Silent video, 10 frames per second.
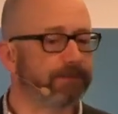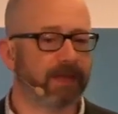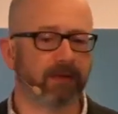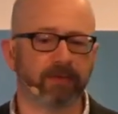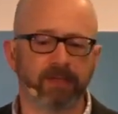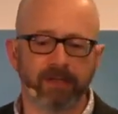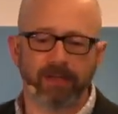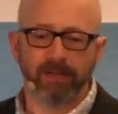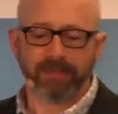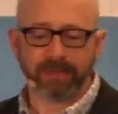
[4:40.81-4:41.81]
Now,
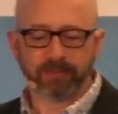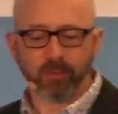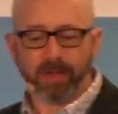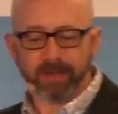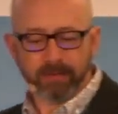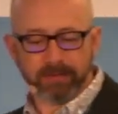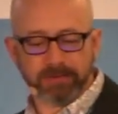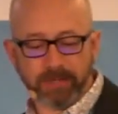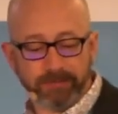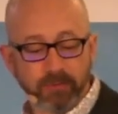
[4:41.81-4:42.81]
that's quite
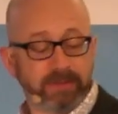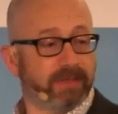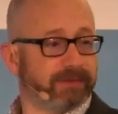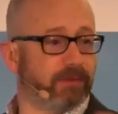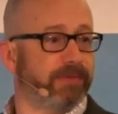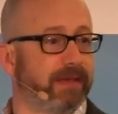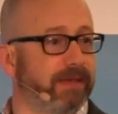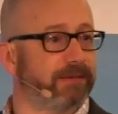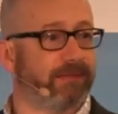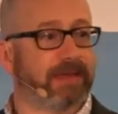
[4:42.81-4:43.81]
straightforward, and I still think
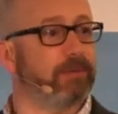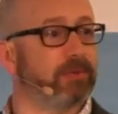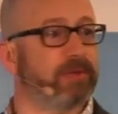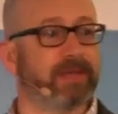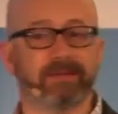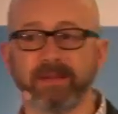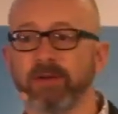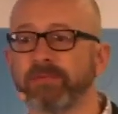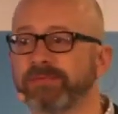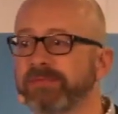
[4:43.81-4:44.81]
that's valuable in
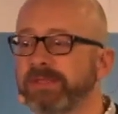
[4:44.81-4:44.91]
itself.